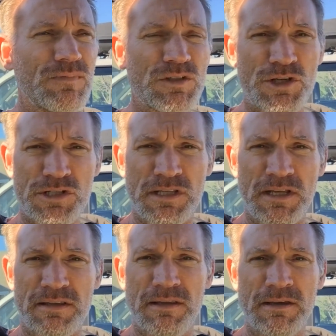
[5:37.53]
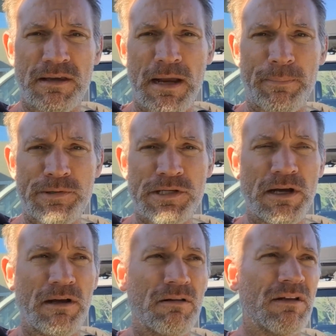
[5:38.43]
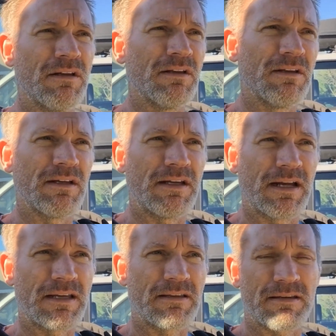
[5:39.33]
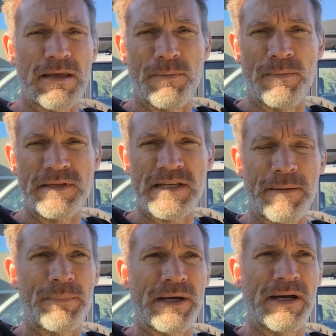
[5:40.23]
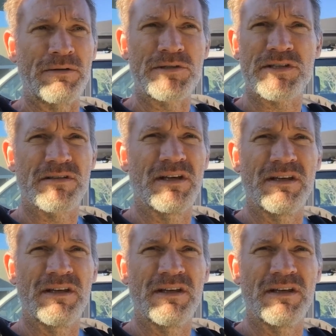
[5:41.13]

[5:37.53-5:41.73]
just the camper shell and I keep them at 10 pounds,